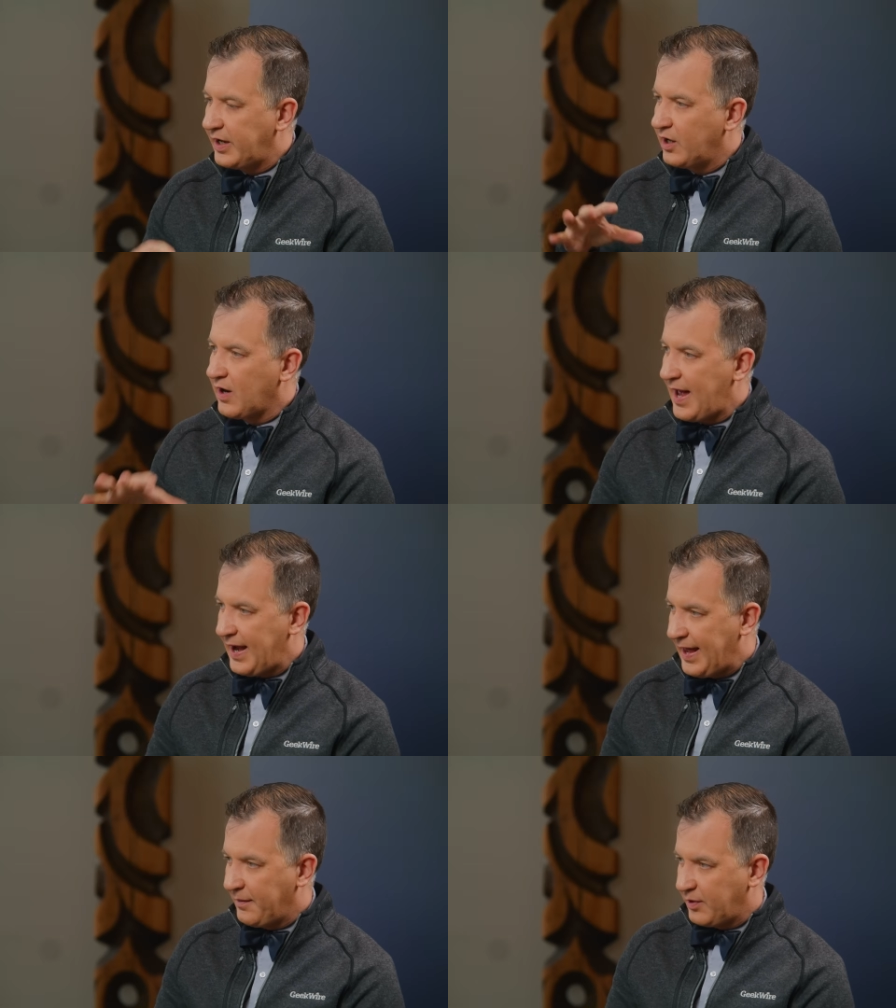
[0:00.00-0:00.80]
here at
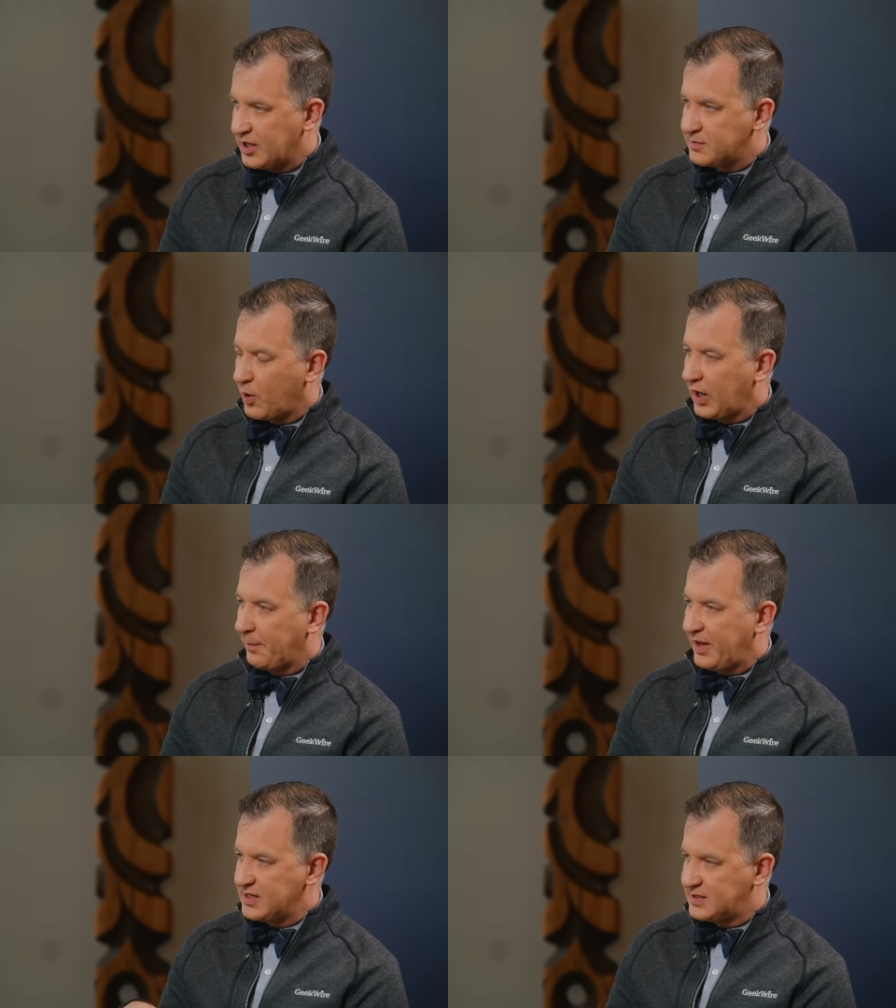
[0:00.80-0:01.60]
A W S
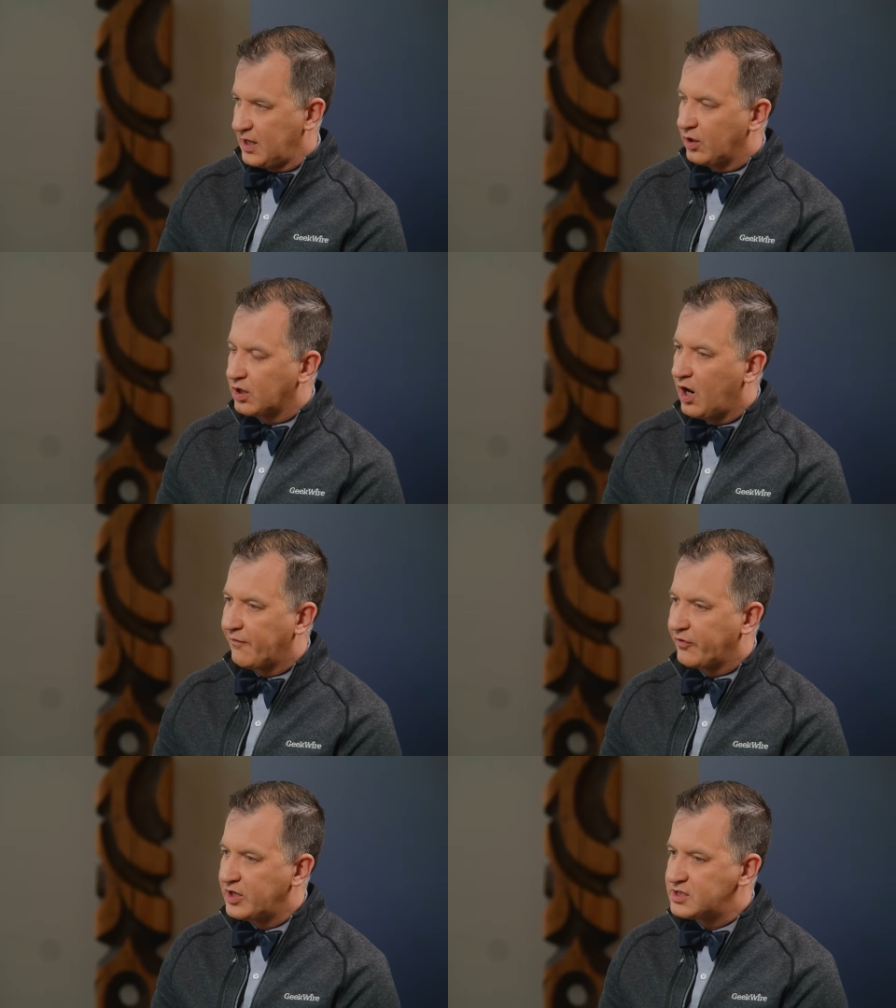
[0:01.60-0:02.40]
Marketplace Seller
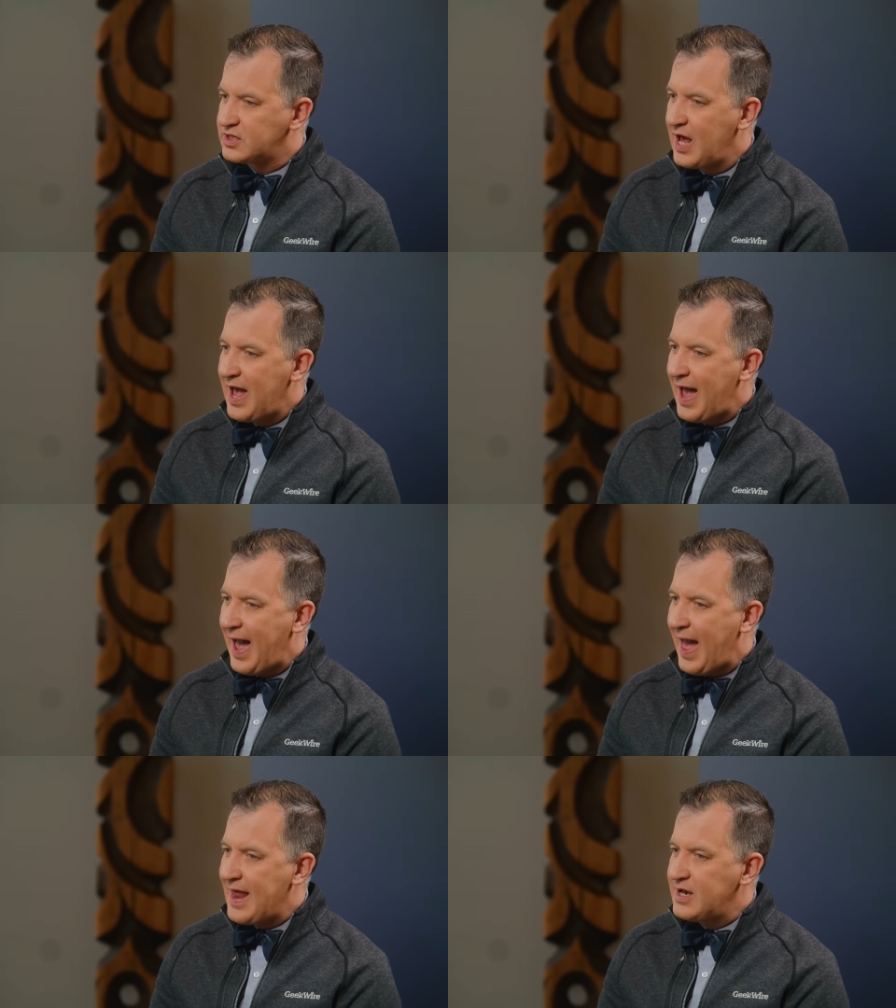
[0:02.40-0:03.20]
Conference,
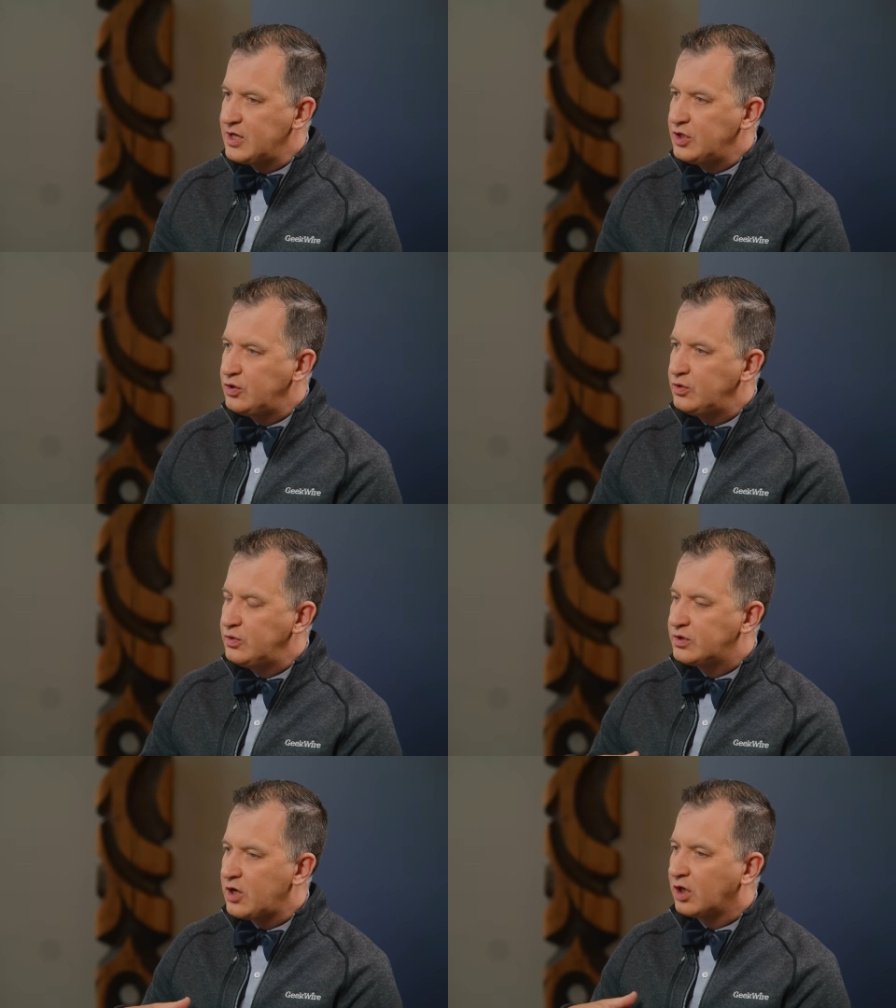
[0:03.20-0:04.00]
and you
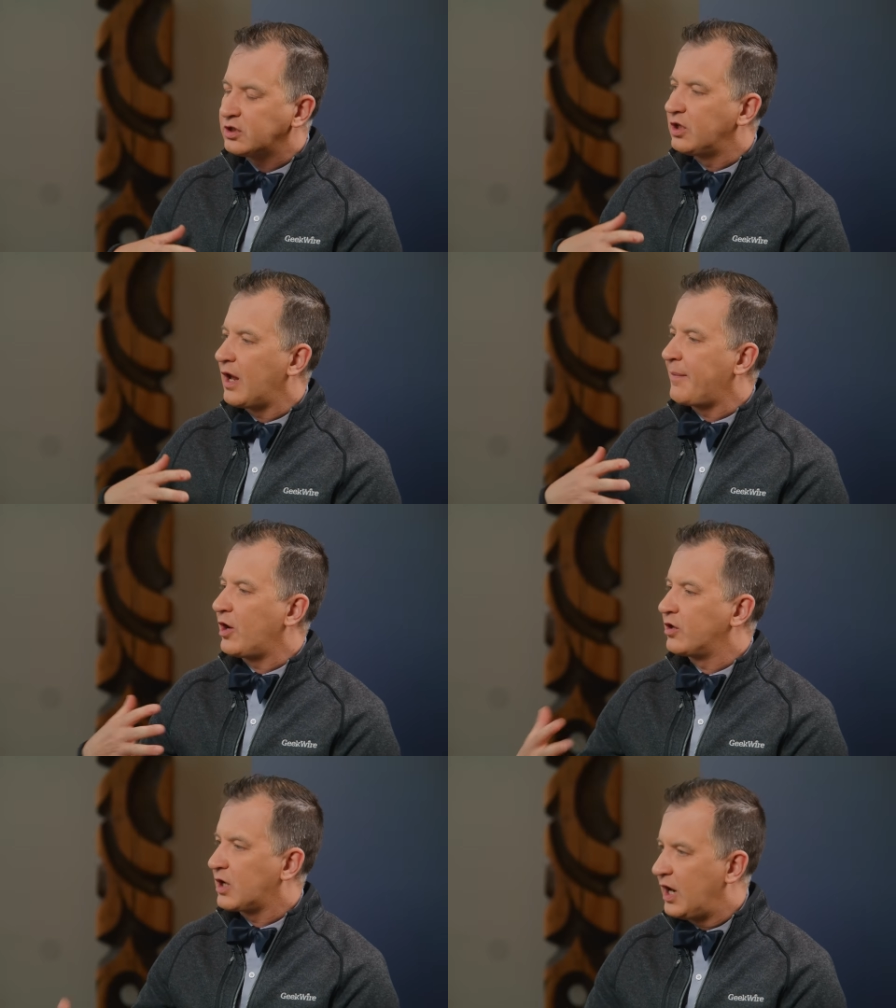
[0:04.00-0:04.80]
talked a lot
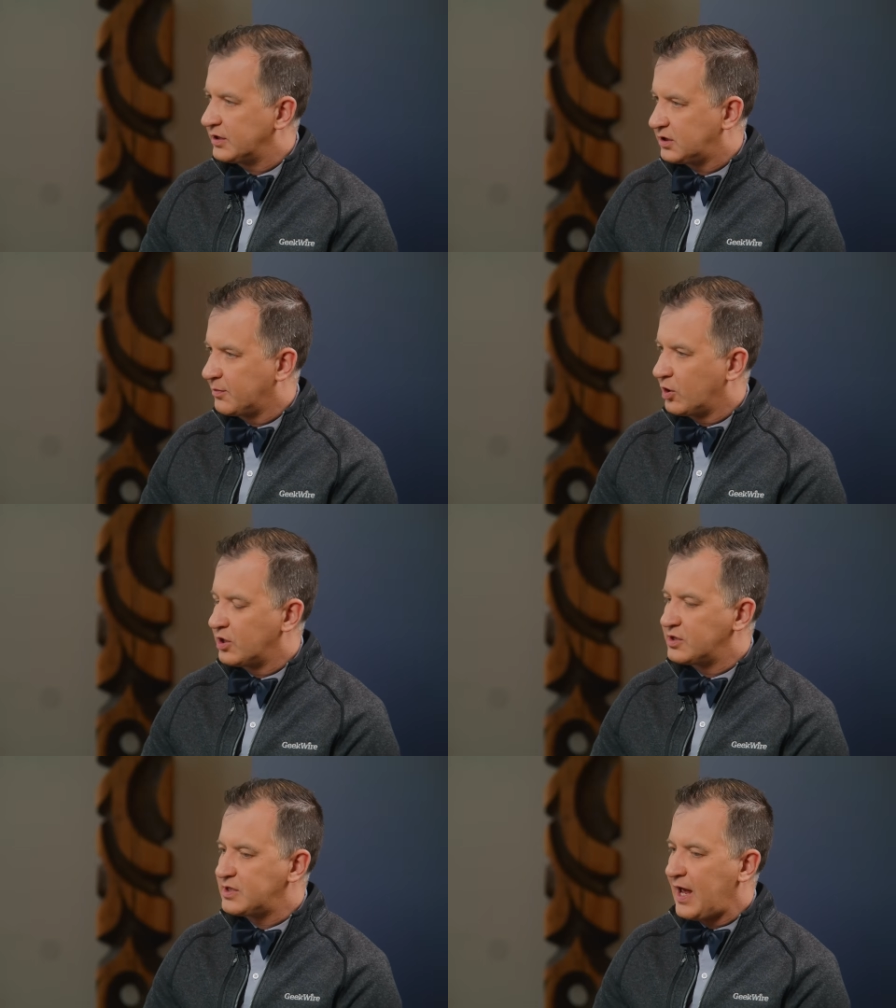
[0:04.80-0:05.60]
about your
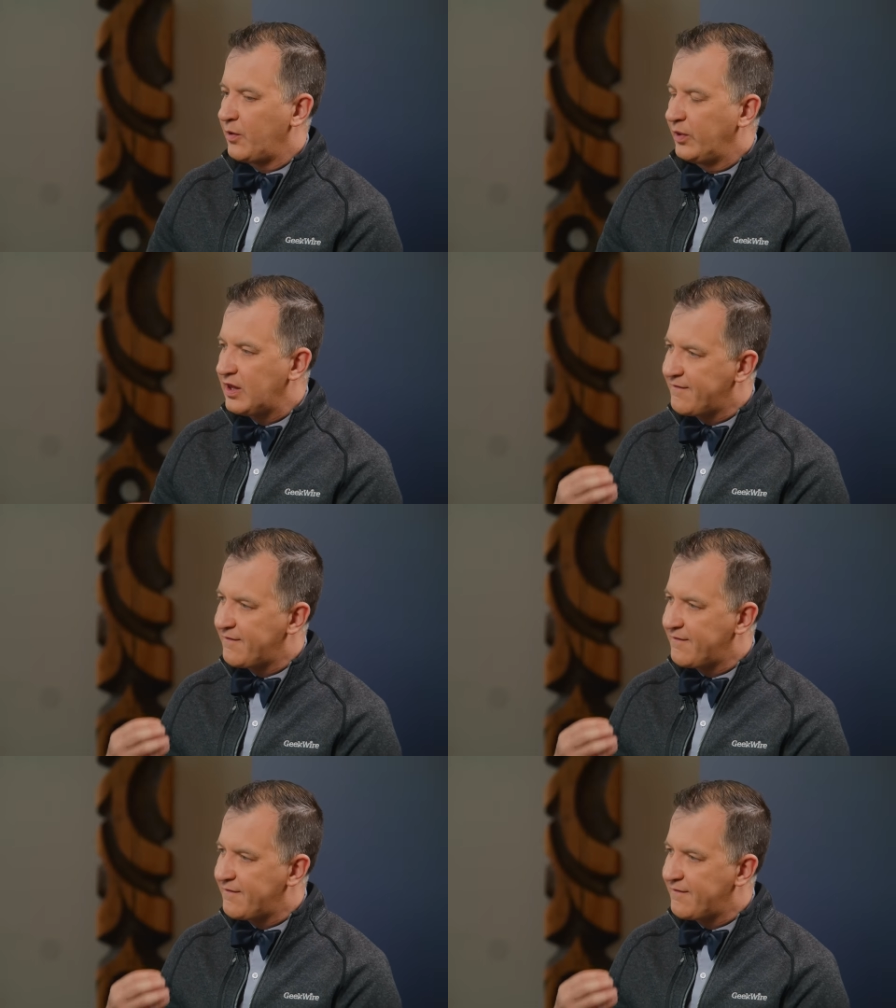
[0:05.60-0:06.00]
customers and really